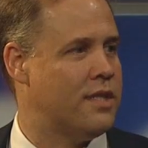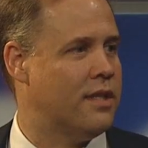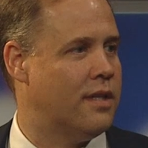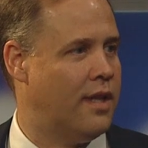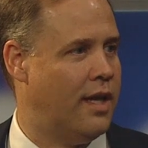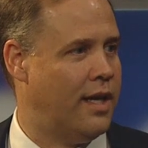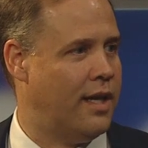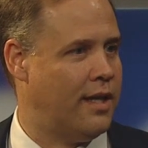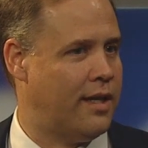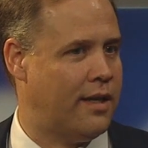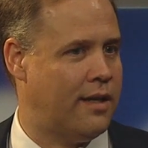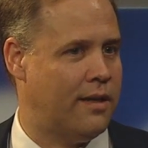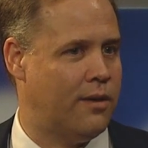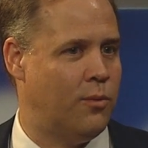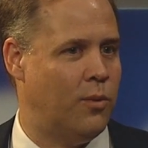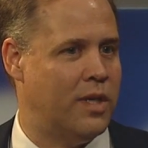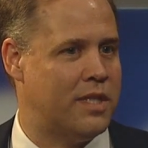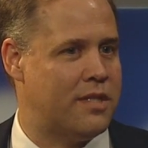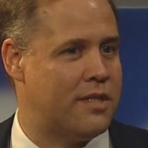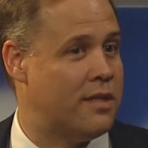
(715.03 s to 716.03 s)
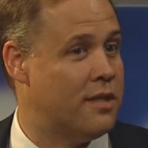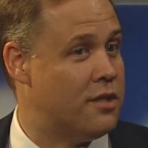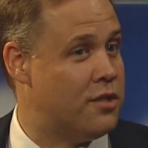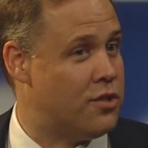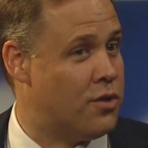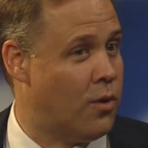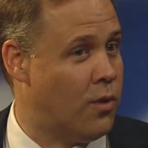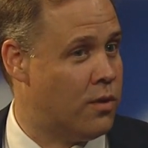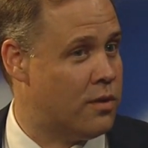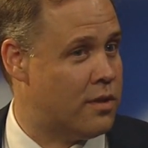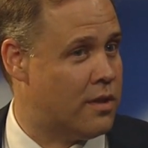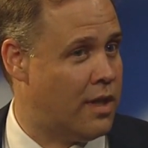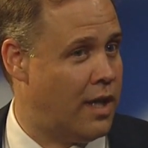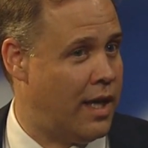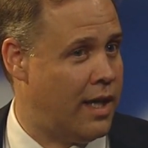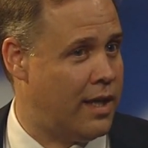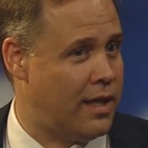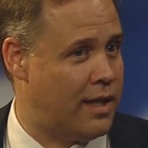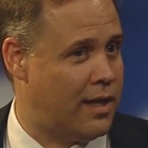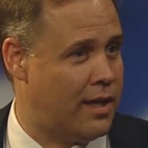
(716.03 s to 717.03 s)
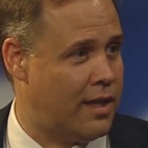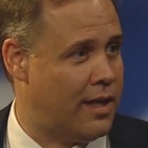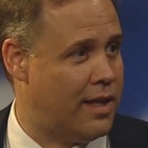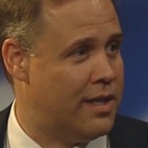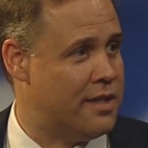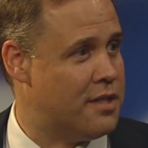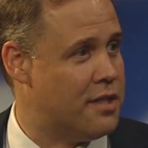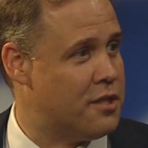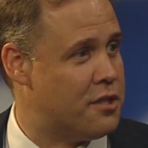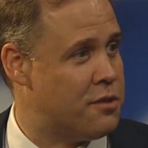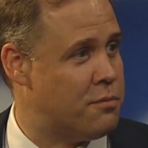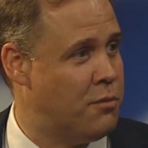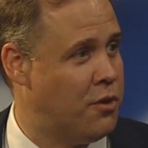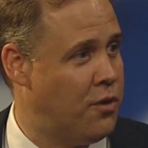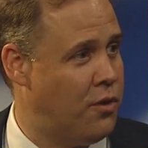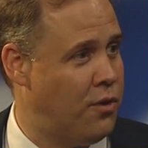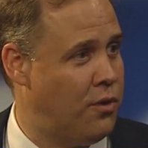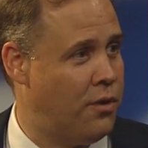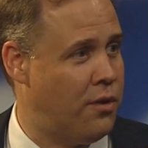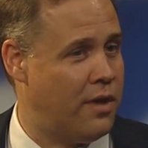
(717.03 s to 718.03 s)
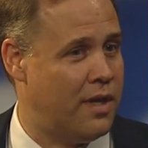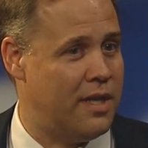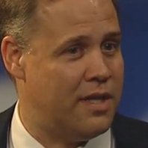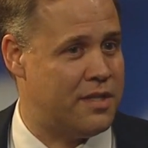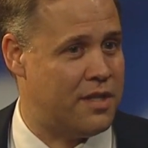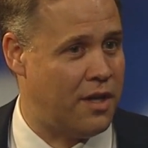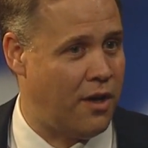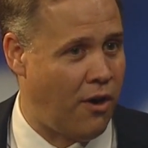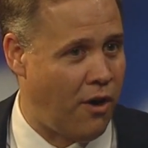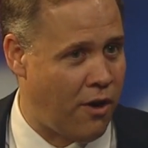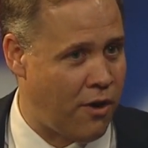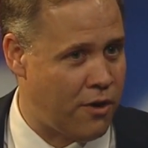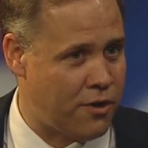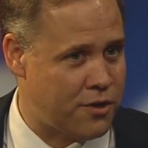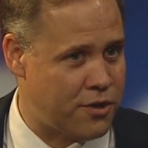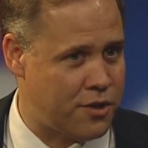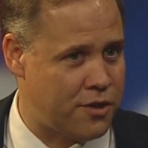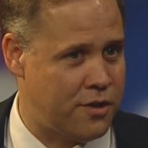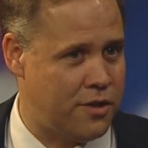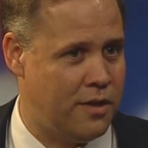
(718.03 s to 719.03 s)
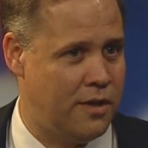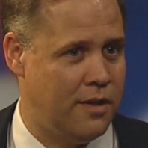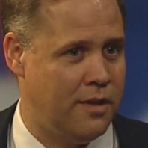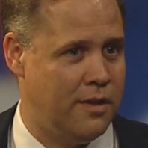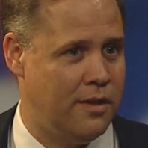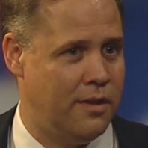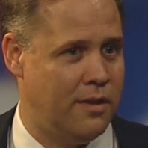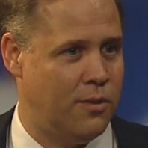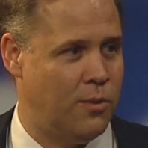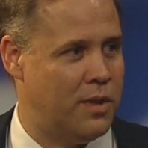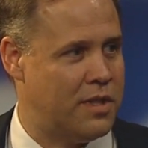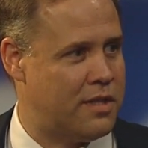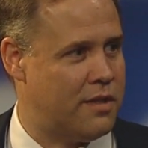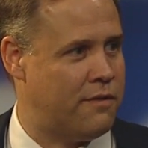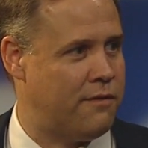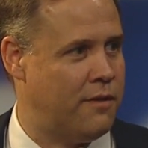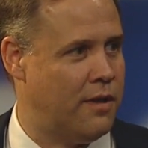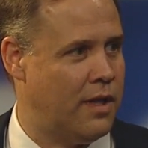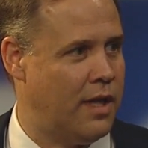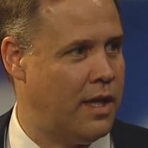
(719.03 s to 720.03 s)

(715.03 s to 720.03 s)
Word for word: it like? What's the jolt like? Is it smooth? Is it harsh? What's it feel